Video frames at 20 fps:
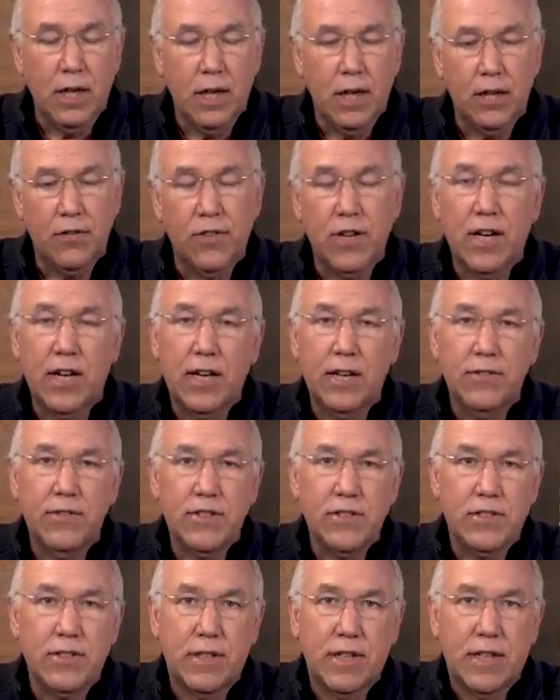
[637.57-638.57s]
if the hive
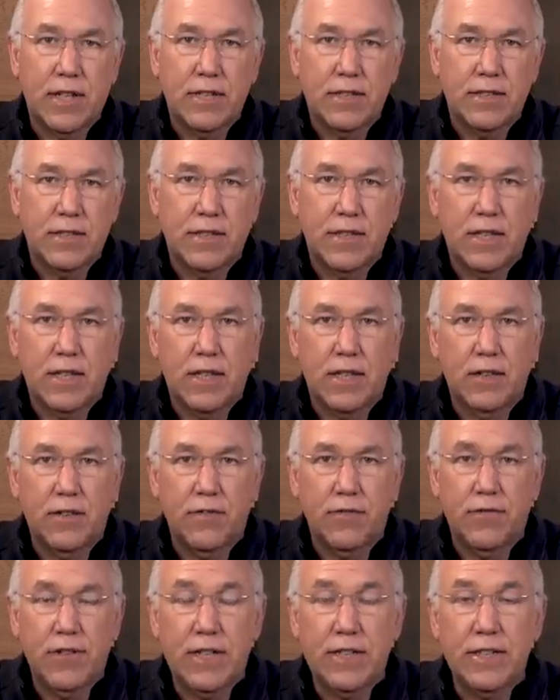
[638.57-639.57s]
is not uh,
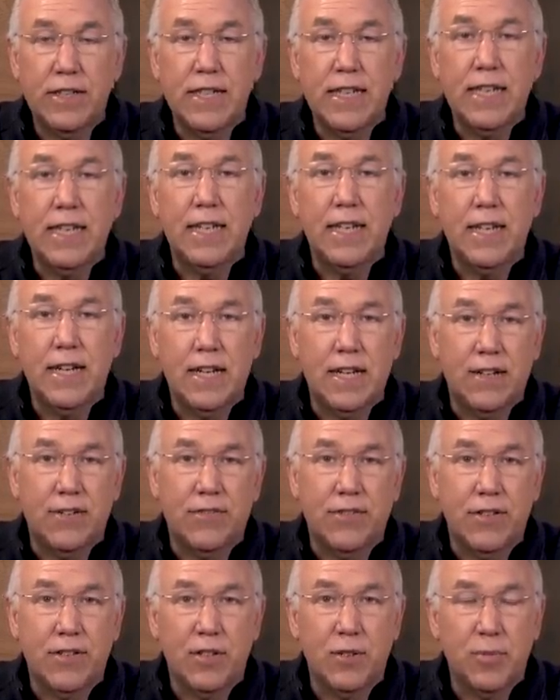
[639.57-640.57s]
vented
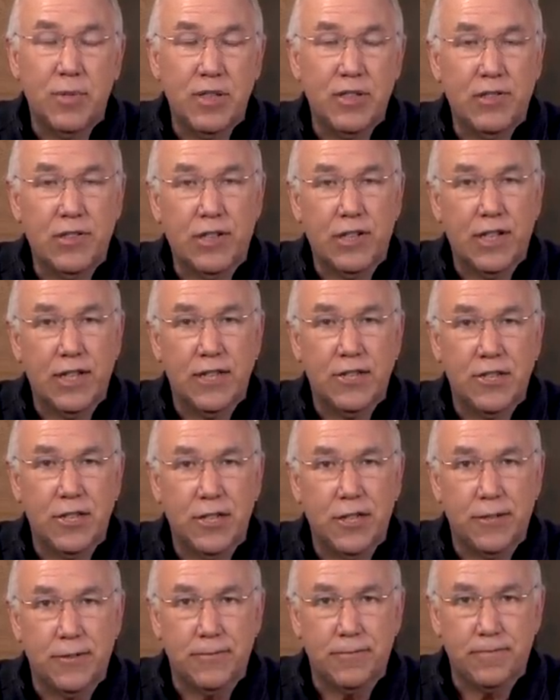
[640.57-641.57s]
enough your bees are going to let you
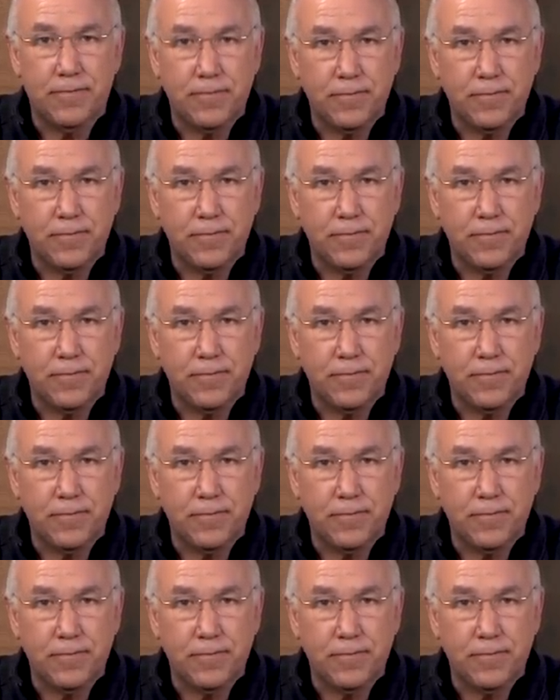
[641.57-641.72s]
know